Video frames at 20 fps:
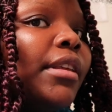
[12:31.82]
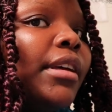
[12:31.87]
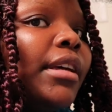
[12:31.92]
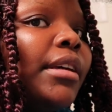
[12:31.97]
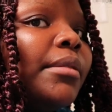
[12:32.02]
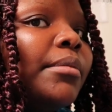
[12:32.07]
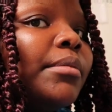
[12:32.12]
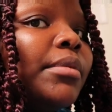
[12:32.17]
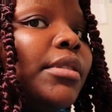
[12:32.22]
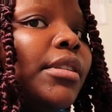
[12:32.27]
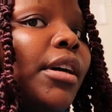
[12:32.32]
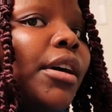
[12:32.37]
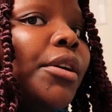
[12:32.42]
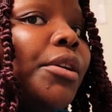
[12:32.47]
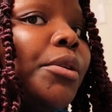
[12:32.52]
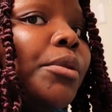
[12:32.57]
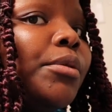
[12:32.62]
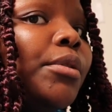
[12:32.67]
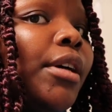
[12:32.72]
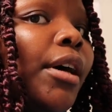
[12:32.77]
them, so
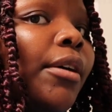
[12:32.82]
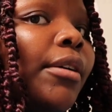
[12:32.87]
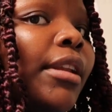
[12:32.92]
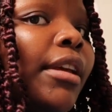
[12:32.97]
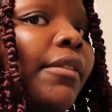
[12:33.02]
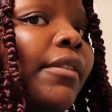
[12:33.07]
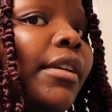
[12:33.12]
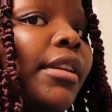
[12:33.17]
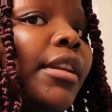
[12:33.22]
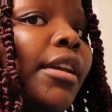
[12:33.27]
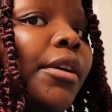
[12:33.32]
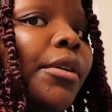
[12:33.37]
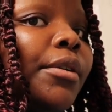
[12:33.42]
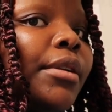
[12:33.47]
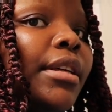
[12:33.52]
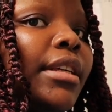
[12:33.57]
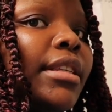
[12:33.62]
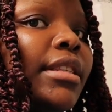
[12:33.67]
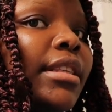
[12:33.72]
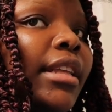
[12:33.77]
you don't even
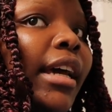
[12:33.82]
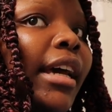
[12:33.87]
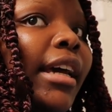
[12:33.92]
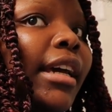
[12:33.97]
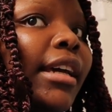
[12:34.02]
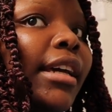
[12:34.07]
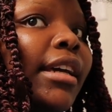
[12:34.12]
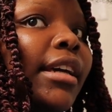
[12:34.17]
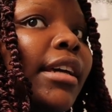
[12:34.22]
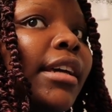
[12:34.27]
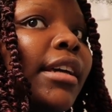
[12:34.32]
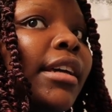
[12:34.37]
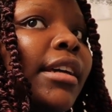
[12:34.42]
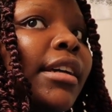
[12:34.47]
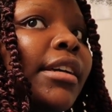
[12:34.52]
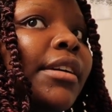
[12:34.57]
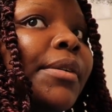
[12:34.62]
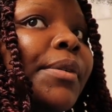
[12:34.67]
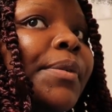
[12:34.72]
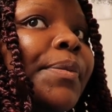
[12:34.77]
notice, like,
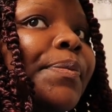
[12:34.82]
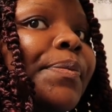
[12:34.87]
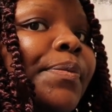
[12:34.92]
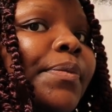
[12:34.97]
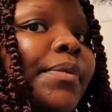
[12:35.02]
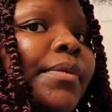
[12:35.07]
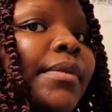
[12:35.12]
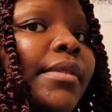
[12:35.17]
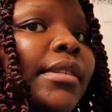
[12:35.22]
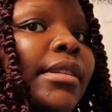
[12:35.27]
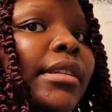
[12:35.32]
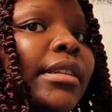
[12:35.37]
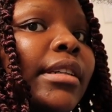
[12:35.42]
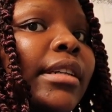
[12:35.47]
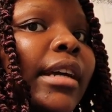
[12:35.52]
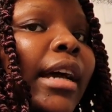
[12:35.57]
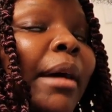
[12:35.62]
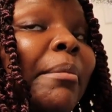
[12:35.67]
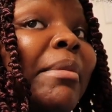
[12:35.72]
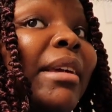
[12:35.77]

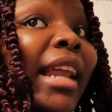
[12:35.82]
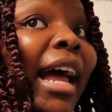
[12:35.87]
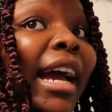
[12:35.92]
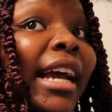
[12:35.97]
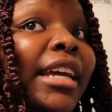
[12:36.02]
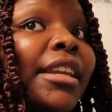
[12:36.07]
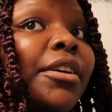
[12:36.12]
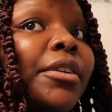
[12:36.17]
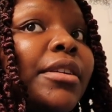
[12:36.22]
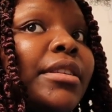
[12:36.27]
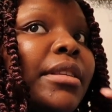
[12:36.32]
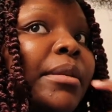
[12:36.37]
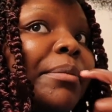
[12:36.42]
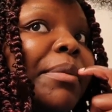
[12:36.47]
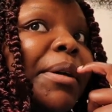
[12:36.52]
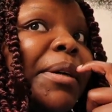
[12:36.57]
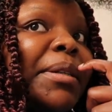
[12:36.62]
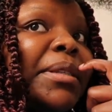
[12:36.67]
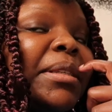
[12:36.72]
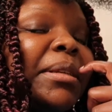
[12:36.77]
I mean, I can notice in
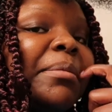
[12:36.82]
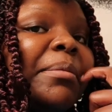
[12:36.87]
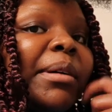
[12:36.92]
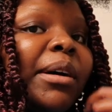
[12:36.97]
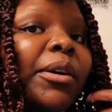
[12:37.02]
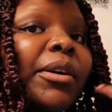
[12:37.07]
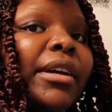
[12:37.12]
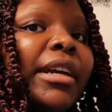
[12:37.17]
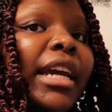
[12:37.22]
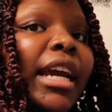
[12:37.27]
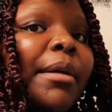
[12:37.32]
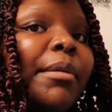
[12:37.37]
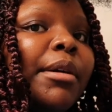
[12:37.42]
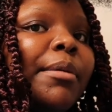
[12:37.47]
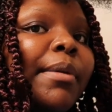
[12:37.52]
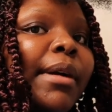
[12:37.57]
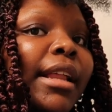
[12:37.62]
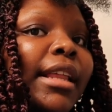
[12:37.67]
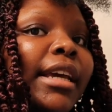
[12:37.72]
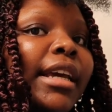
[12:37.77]
person, but on camera you
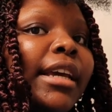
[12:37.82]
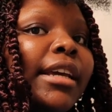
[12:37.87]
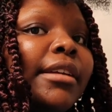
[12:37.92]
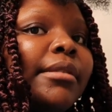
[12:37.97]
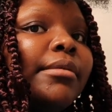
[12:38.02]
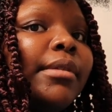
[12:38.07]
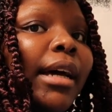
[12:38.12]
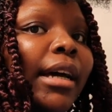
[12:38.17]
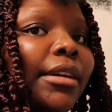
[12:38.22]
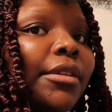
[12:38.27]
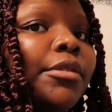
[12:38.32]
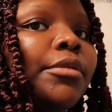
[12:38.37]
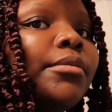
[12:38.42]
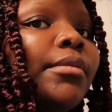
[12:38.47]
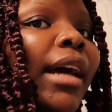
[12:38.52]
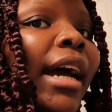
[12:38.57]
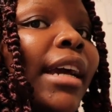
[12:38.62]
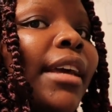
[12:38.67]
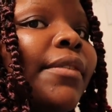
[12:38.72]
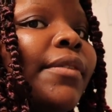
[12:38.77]
probably can't.
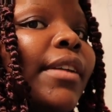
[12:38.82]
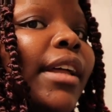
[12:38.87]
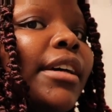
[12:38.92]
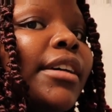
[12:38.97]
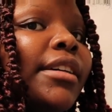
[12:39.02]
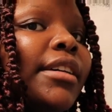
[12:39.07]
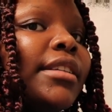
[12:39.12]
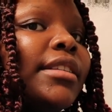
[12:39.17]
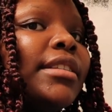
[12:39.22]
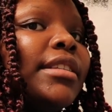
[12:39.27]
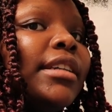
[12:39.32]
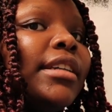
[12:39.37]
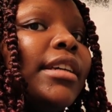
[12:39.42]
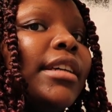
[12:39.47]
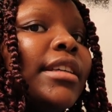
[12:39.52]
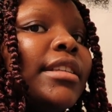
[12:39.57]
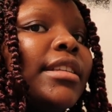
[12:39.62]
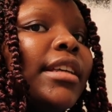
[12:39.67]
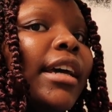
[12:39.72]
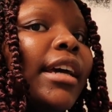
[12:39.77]
I feel like you can see it.
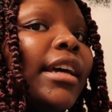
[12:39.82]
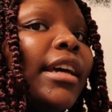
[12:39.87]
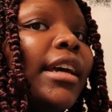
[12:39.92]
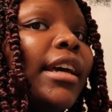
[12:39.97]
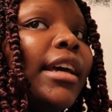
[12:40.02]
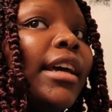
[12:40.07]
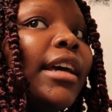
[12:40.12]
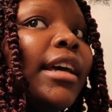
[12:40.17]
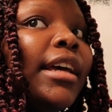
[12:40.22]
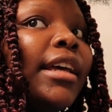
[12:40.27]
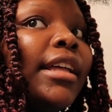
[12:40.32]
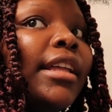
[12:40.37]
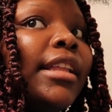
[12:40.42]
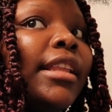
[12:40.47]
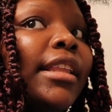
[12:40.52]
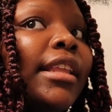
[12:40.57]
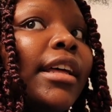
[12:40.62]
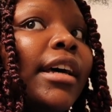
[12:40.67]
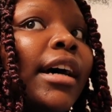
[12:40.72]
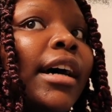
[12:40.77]
It's like
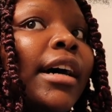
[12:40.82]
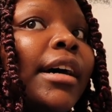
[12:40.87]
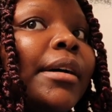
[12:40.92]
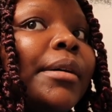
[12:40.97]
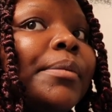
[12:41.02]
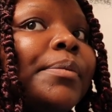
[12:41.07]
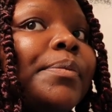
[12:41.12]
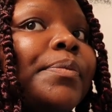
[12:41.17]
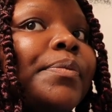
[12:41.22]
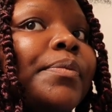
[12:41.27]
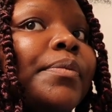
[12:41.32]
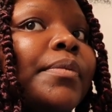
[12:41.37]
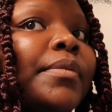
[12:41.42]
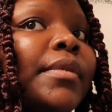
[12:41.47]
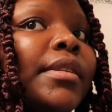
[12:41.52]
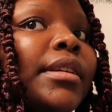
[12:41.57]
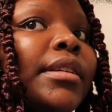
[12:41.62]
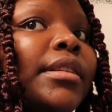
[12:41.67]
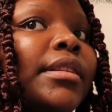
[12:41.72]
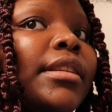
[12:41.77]

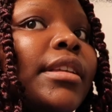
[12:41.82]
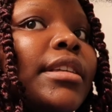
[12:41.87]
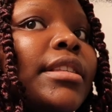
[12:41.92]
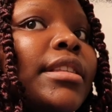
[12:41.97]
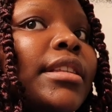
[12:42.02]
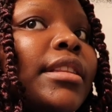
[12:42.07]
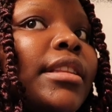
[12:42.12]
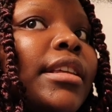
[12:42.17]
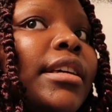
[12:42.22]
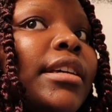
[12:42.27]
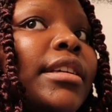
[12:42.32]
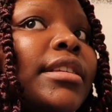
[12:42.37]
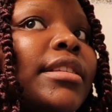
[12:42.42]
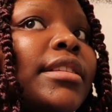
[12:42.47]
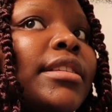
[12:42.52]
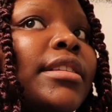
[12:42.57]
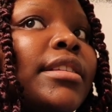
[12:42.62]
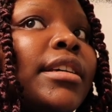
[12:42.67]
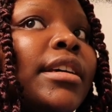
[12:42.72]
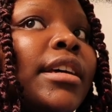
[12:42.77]
this and this